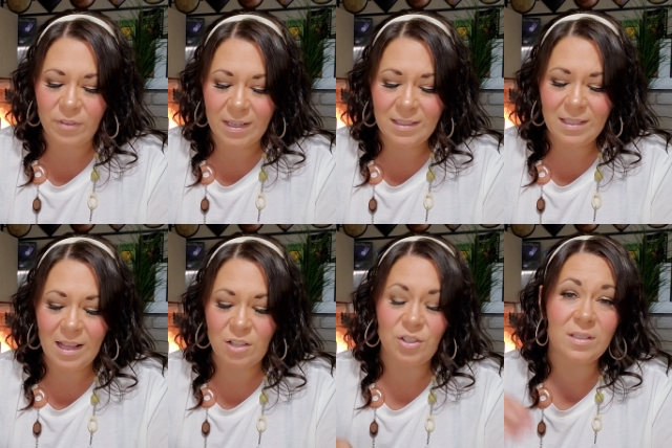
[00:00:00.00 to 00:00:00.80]
Venus
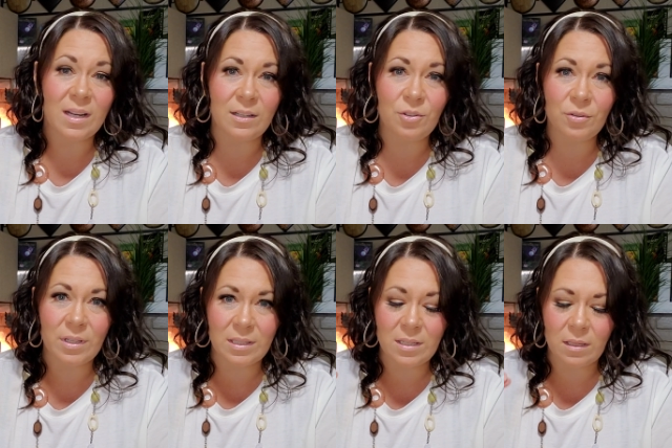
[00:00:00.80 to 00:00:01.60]
that just entered
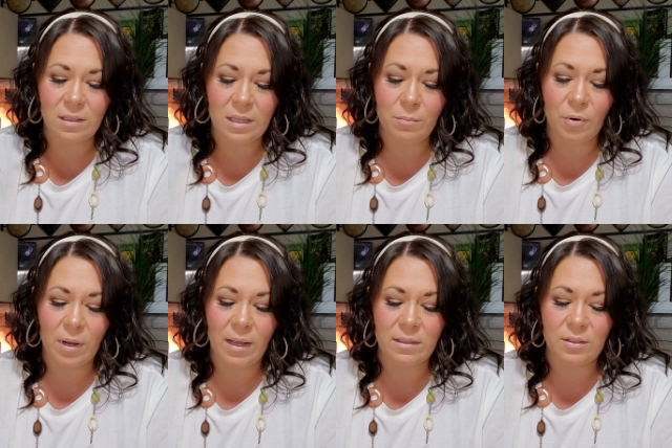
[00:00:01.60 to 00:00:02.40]
into
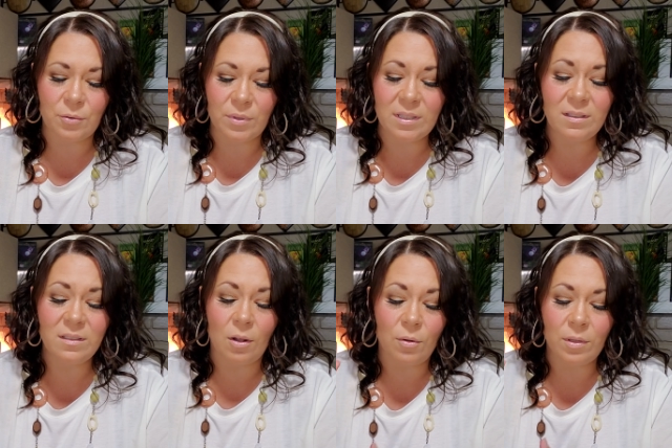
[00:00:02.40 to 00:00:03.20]
Libra. And so this
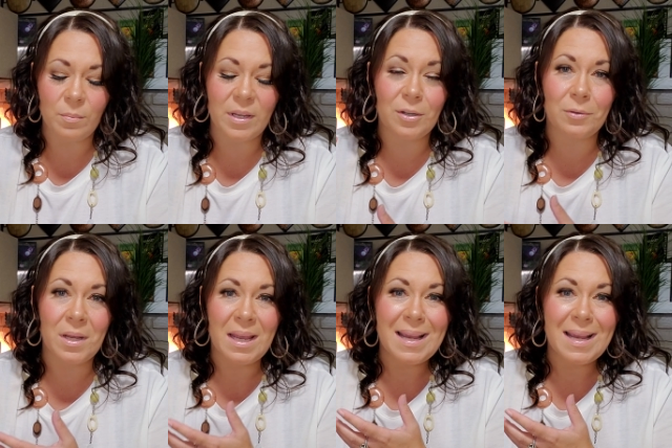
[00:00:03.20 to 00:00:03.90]
is all about